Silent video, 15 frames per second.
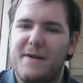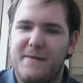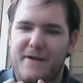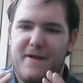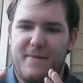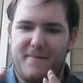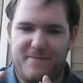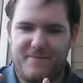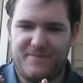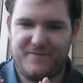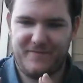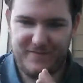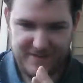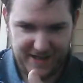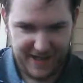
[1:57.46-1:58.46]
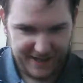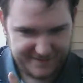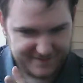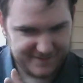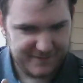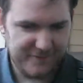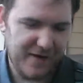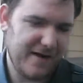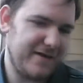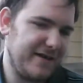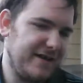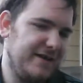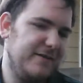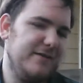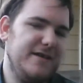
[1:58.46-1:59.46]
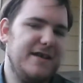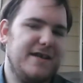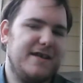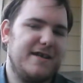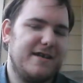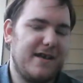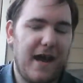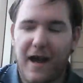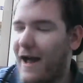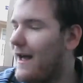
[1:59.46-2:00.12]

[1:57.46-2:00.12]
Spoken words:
It's actually very unique, and